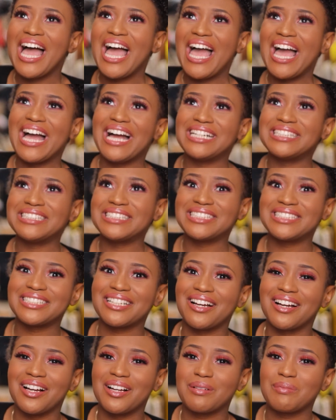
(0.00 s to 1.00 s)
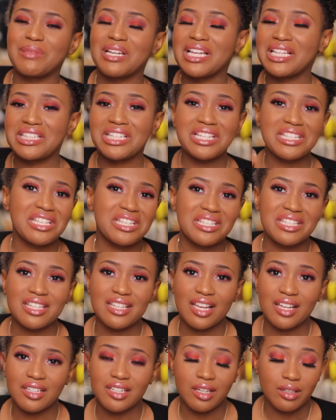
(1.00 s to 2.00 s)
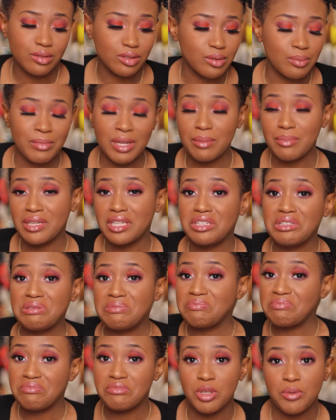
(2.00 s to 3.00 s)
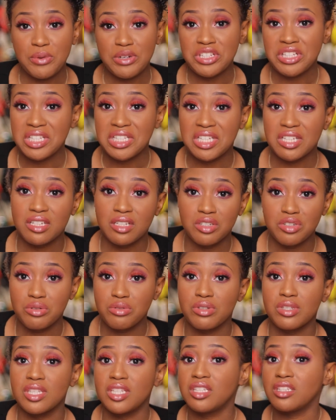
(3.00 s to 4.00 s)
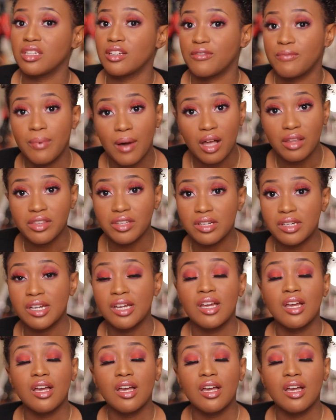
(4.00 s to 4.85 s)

And it doesn't slide out. Maybe the person didn't use enough powder,